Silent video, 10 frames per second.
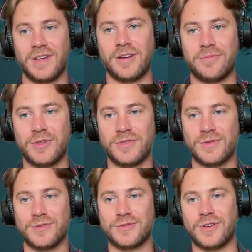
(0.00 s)
Because
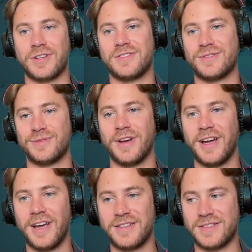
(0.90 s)
also trying to
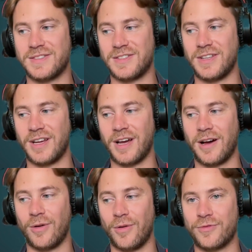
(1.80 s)
see
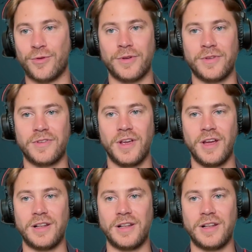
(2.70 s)
how, of course,